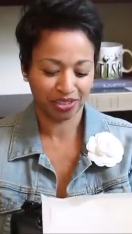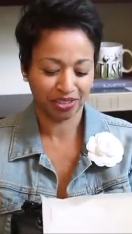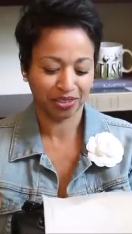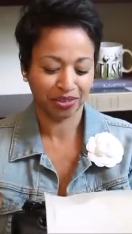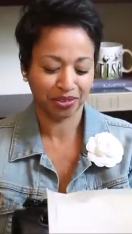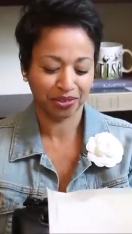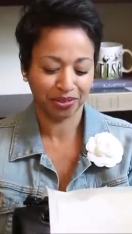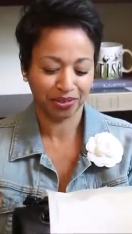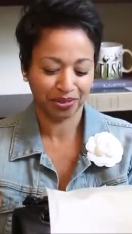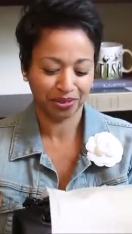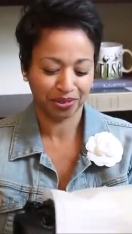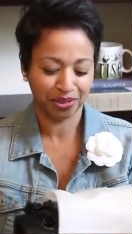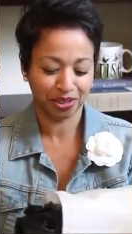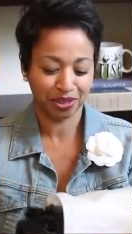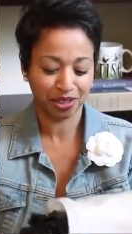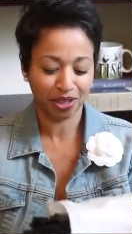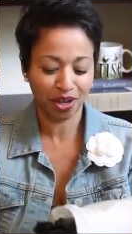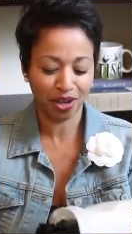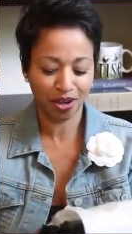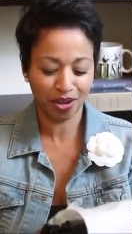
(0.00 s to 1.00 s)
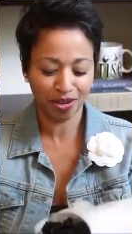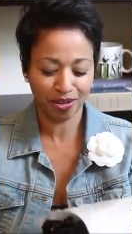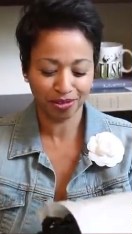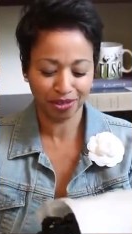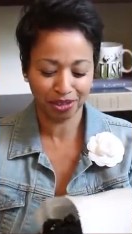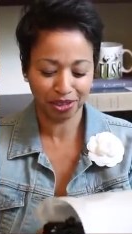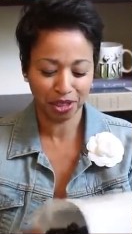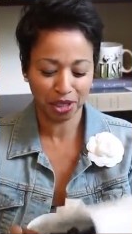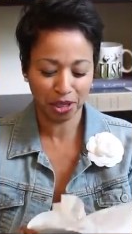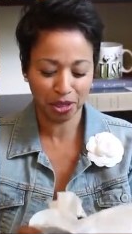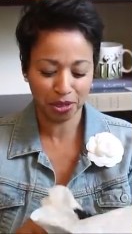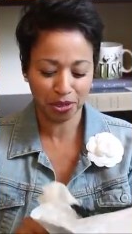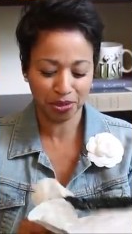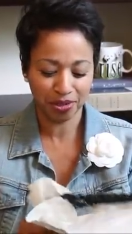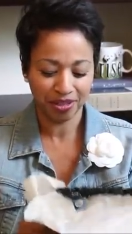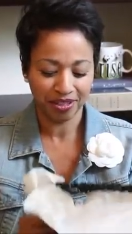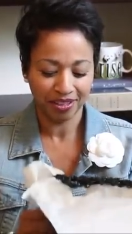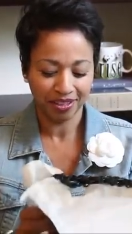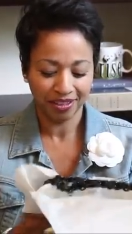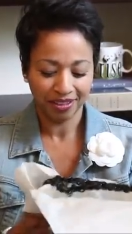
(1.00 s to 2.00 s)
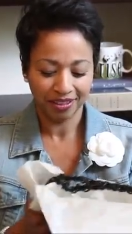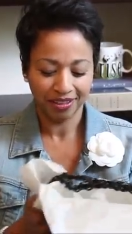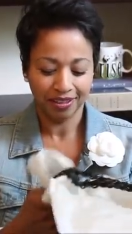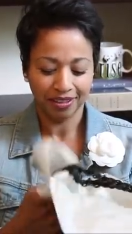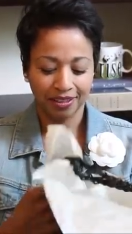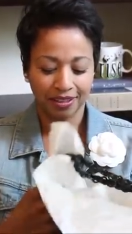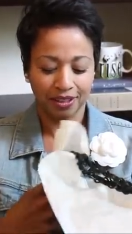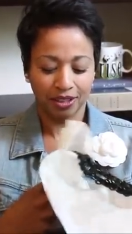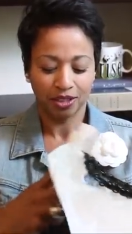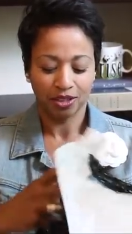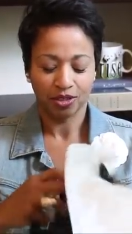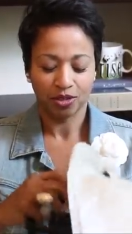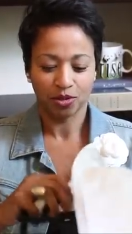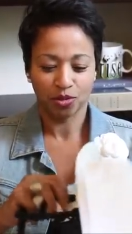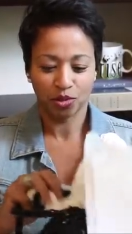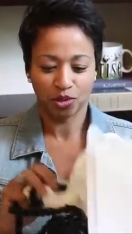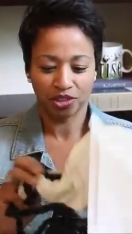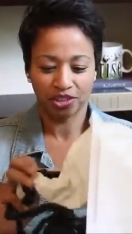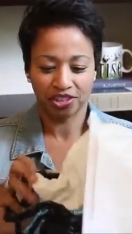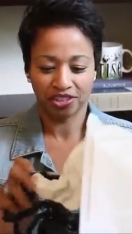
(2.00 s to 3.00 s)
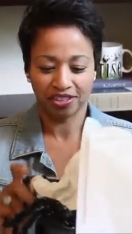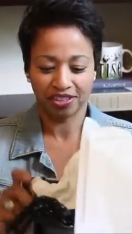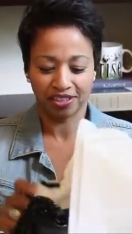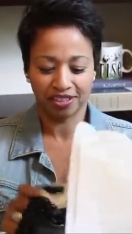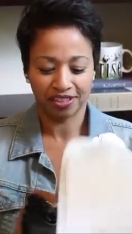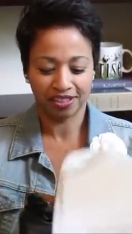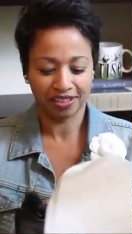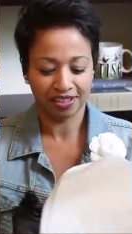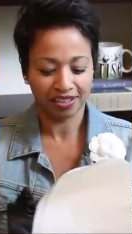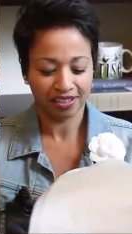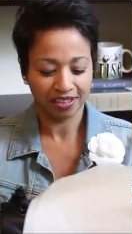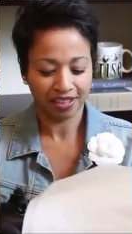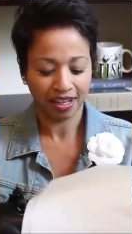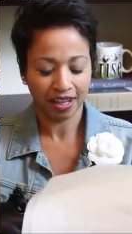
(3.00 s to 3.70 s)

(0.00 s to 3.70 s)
so, so, so gorgeous.